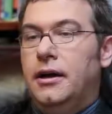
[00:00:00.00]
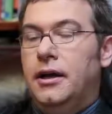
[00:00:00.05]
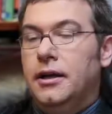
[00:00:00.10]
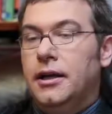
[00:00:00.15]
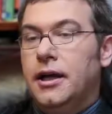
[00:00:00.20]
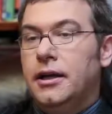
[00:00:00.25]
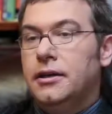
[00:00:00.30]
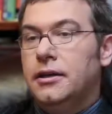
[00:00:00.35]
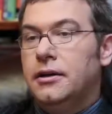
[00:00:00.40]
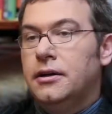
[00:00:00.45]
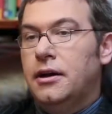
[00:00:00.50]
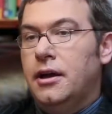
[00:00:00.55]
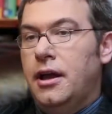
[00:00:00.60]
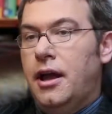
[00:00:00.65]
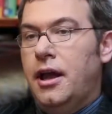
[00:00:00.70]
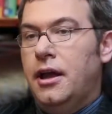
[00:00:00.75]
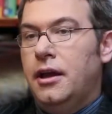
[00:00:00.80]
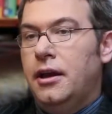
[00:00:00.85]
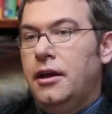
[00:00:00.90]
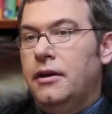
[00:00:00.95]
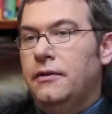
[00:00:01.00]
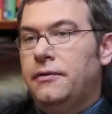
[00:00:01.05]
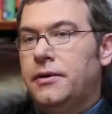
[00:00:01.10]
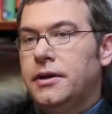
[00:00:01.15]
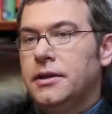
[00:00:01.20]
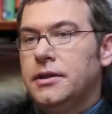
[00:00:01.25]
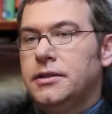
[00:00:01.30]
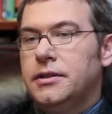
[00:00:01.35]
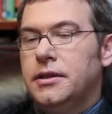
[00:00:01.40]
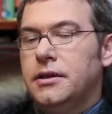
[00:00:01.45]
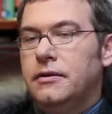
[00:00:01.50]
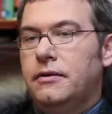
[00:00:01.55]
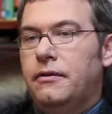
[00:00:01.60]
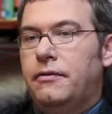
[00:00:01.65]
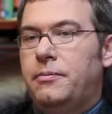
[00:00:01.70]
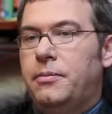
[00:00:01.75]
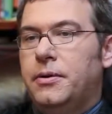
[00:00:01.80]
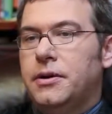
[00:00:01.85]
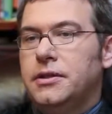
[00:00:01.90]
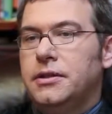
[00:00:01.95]
Another area of concern
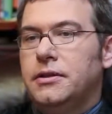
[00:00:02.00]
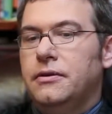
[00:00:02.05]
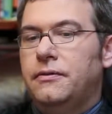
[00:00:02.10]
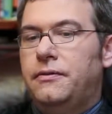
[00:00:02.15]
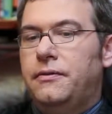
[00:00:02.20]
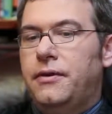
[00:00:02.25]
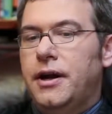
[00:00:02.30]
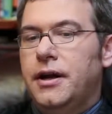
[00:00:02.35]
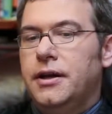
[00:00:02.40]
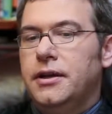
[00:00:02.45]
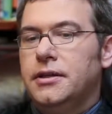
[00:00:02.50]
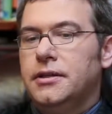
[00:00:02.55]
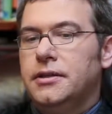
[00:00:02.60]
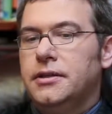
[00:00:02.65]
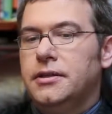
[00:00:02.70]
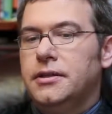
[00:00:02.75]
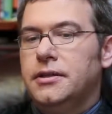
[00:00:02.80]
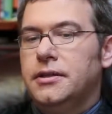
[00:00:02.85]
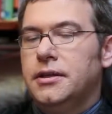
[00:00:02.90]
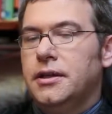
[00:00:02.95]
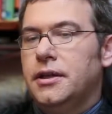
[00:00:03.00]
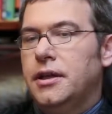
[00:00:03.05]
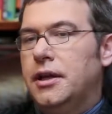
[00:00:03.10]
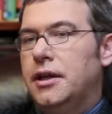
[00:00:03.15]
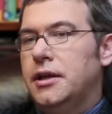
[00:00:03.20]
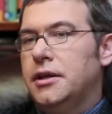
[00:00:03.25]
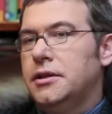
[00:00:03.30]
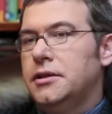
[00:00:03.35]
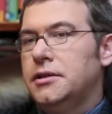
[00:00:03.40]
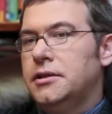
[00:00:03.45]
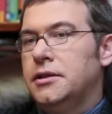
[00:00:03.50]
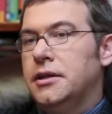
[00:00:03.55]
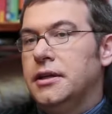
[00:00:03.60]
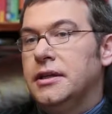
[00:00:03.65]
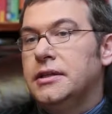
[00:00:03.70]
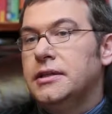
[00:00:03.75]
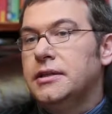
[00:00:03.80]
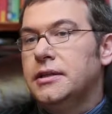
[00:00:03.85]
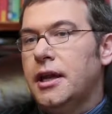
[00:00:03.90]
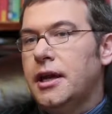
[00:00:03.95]
of personal finance is
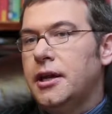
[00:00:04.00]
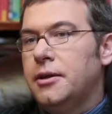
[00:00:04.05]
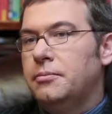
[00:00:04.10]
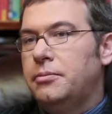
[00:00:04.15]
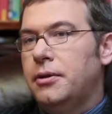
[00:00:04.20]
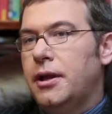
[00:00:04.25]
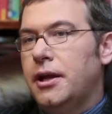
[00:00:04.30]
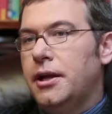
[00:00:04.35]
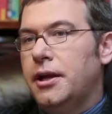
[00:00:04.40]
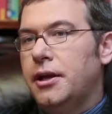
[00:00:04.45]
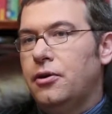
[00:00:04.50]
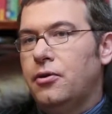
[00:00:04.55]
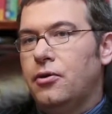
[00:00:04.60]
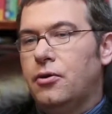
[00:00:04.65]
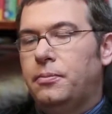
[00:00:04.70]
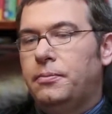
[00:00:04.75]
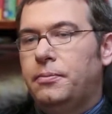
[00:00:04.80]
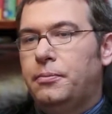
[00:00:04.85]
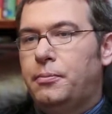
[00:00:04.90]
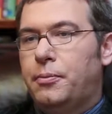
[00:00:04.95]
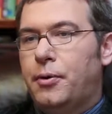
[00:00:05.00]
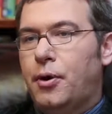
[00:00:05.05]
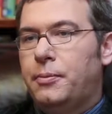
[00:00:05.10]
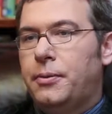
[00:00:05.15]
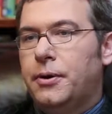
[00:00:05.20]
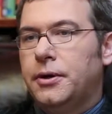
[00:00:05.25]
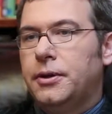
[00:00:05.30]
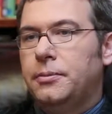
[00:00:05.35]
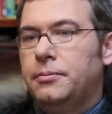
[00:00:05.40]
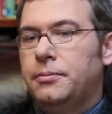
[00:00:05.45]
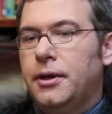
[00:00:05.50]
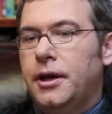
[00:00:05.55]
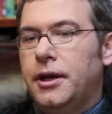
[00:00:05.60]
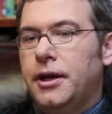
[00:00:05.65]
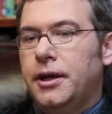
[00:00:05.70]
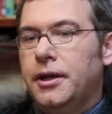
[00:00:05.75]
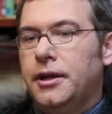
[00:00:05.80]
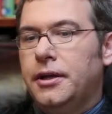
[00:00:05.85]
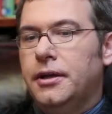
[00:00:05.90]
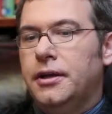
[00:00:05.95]
estate planning or property
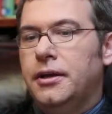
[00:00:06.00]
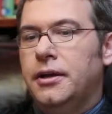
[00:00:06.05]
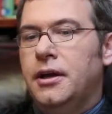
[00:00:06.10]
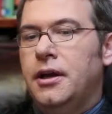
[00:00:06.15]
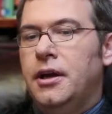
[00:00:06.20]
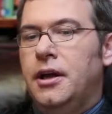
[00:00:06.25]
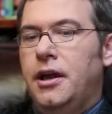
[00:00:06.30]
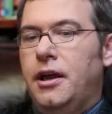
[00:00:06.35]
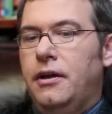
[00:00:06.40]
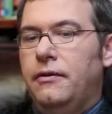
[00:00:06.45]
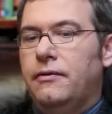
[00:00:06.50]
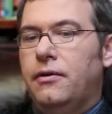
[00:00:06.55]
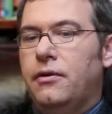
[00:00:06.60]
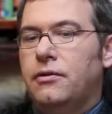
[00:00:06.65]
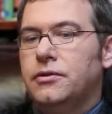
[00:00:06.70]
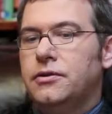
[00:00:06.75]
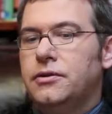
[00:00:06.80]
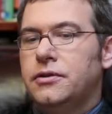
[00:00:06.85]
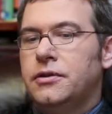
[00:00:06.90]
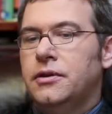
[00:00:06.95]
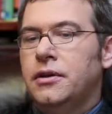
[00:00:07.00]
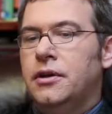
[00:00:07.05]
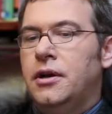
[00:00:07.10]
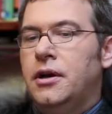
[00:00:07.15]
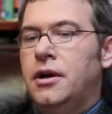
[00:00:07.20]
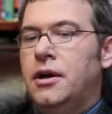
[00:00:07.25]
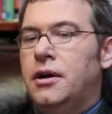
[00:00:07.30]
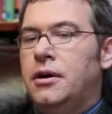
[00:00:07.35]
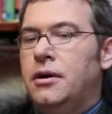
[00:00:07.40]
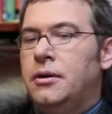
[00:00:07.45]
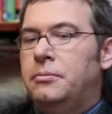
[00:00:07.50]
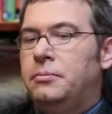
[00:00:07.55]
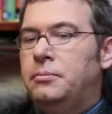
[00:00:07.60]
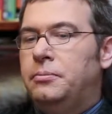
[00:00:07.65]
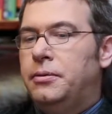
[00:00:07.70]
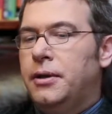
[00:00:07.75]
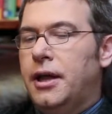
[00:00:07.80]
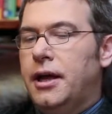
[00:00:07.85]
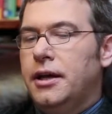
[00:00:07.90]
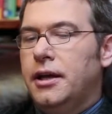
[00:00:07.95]
planning. Involves
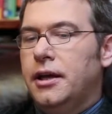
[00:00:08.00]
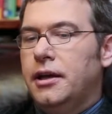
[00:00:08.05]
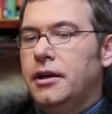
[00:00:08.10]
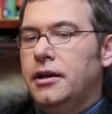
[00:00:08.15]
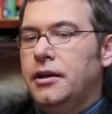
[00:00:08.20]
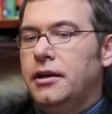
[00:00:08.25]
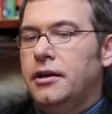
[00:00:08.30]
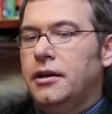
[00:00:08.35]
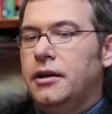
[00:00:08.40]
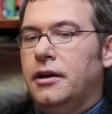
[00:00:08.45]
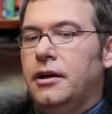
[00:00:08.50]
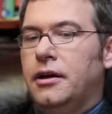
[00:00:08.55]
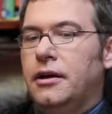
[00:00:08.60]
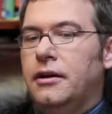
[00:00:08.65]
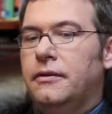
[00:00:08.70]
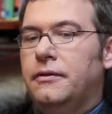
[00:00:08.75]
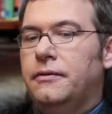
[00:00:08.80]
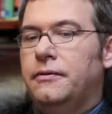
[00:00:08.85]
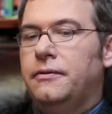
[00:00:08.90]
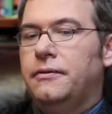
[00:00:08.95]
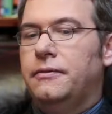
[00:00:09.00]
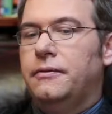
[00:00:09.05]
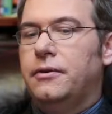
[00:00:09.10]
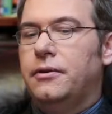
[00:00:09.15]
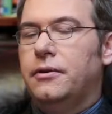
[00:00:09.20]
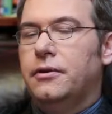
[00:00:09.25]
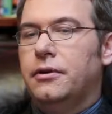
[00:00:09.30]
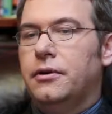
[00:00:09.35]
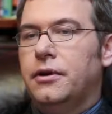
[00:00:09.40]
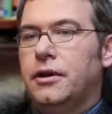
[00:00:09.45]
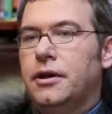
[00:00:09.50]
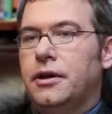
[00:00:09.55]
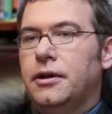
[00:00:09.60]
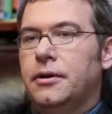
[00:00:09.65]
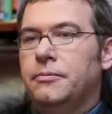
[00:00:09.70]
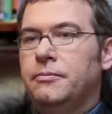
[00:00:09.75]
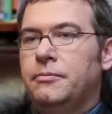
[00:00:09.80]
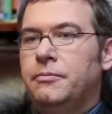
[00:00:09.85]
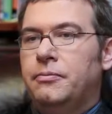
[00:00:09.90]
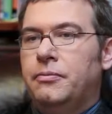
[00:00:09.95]
planning
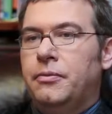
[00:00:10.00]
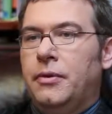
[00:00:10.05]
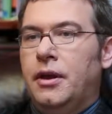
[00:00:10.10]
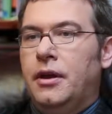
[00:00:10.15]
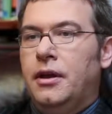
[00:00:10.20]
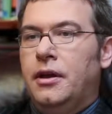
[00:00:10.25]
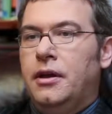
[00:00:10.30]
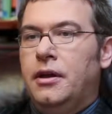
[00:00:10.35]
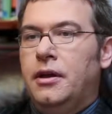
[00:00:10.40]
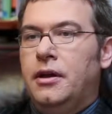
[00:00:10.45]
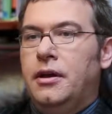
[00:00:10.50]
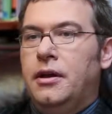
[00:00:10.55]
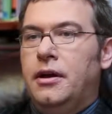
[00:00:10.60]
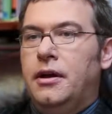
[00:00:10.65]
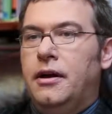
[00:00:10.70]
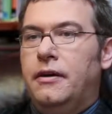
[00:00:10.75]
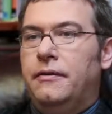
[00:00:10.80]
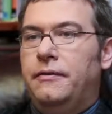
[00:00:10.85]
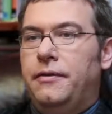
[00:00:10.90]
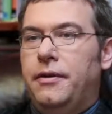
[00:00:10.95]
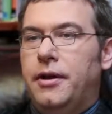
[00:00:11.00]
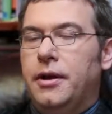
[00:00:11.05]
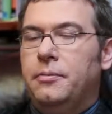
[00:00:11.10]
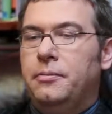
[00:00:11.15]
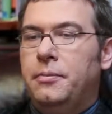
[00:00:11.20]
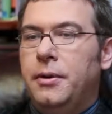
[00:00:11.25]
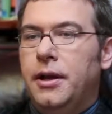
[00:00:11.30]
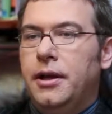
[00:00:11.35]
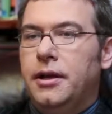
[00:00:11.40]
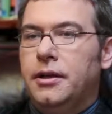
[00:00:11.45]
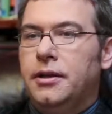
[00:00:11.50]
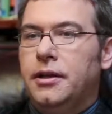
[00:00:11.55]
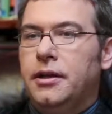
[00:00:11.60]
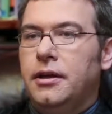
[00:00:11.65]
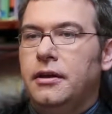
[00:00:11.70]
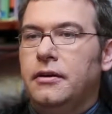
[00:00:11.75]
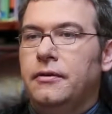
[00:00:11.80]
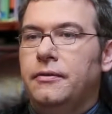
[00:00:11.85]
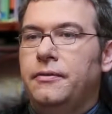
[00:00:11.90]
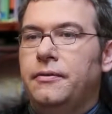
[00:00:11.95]
for a
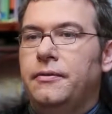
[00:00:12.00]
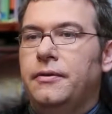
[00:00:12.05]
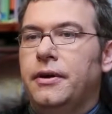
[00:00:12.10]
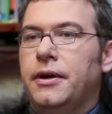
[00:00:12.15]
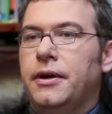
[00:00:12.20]
viability of